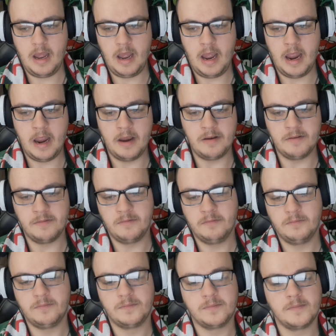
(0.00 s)
And
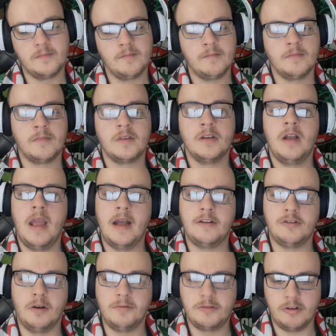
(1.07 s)
our
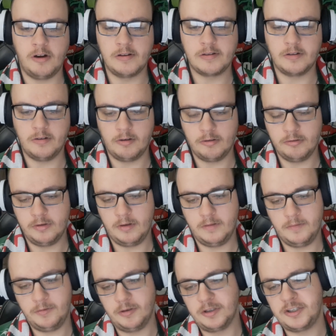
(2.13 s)
top try scorer
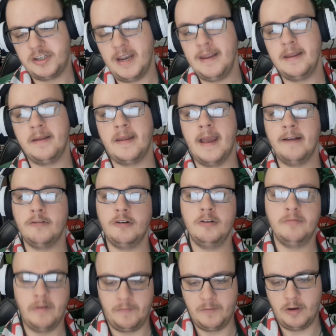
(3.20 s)
was Jacob Gagai
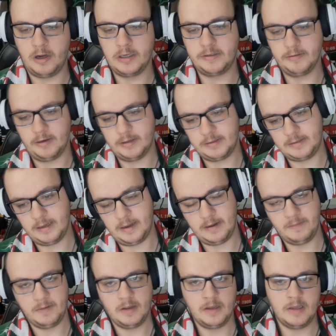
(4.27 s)
with 9 tries. So
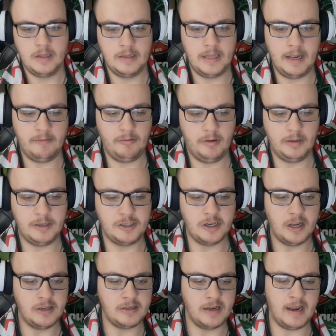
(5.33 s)
that really
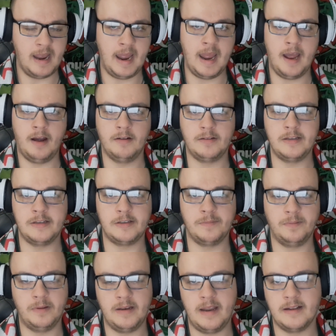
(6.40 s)
shows you how
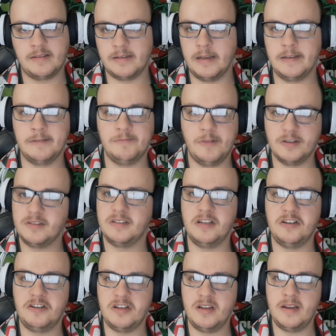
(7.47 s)
disciplined our season was
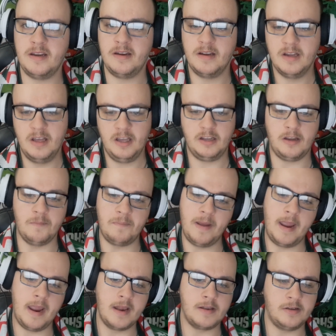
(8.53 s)
this year
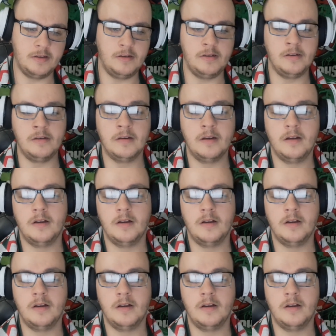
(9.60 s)
compared to